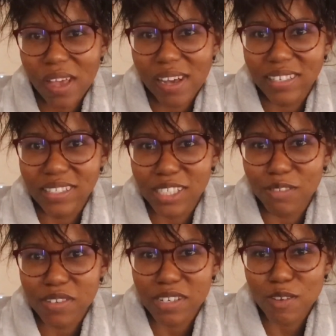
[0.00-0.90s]
and
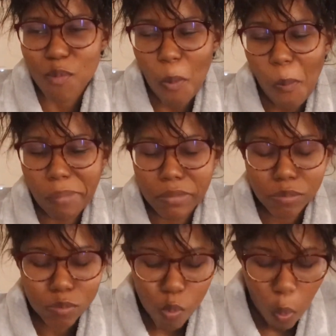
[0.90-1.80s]
KFC.
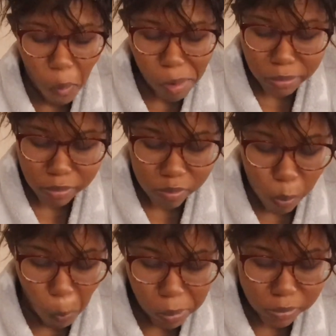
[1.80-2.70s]

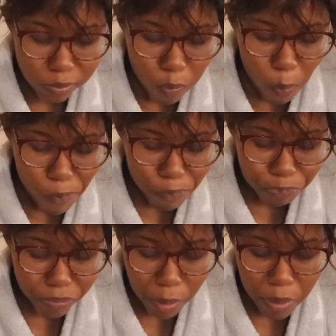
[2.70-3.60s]
Um,
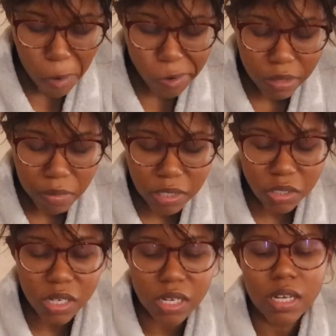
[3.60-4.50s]
but I only managed
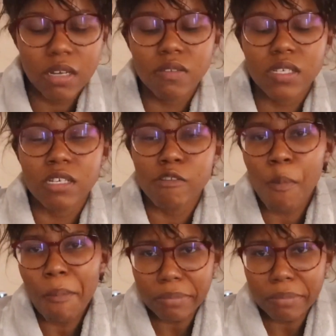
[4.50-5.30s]
to get KFC.